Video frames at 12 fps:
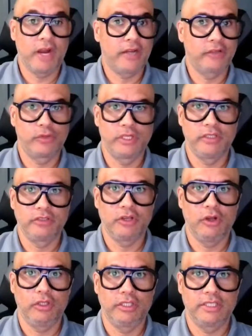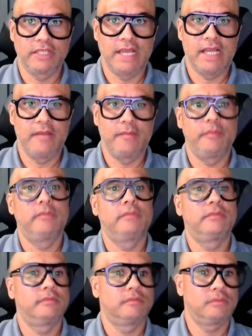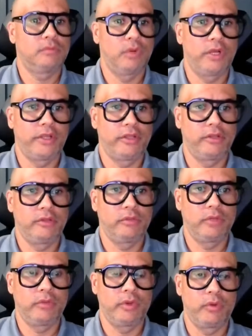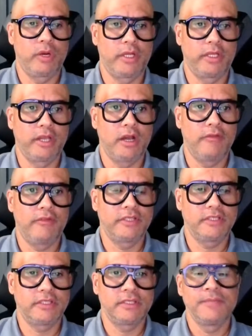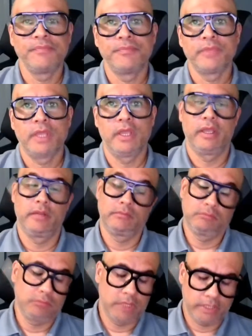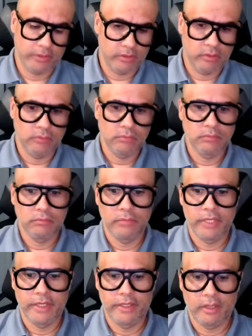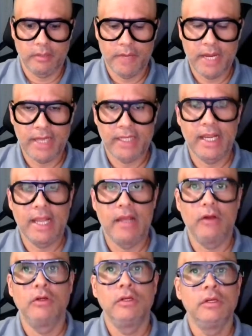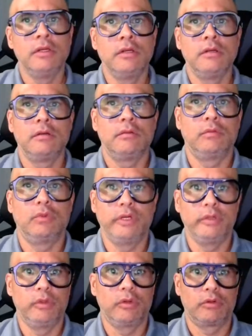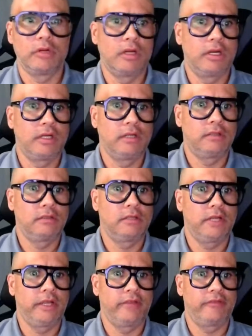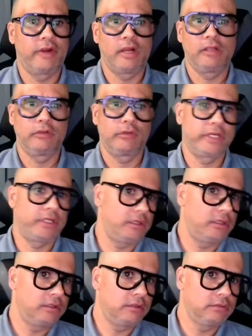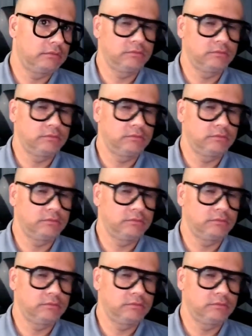fire drills all the time when we were in the office, and many are back now. We will run a fire drill